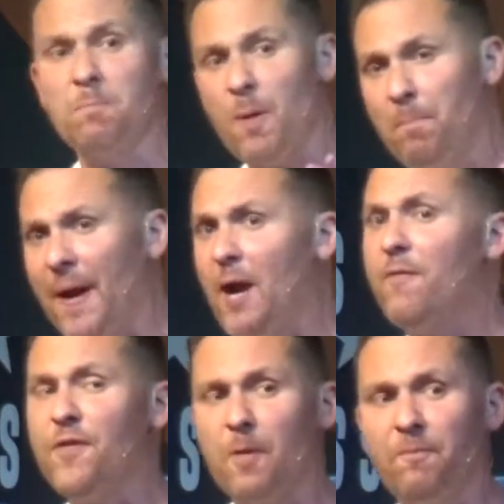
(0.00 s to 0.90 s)
can
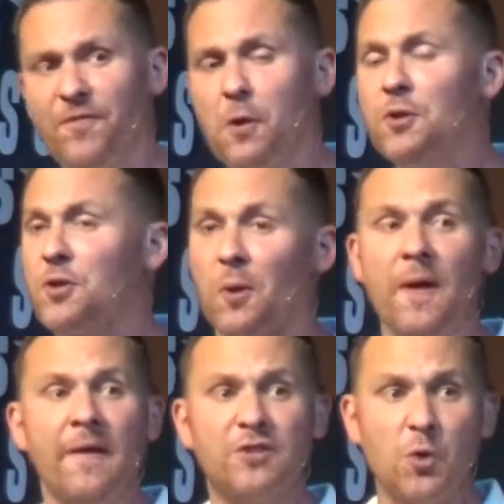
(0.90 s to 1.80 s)
prepare for the future,
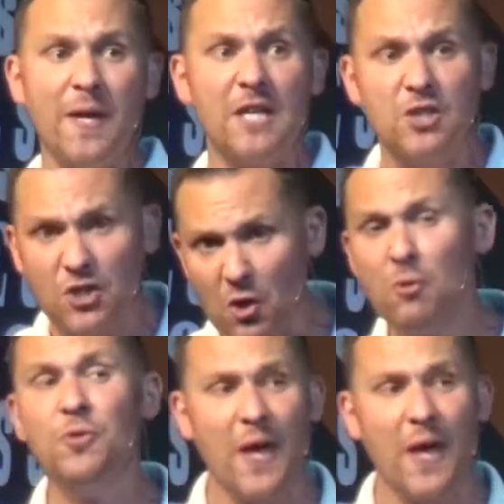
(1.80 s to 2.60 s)
so we can do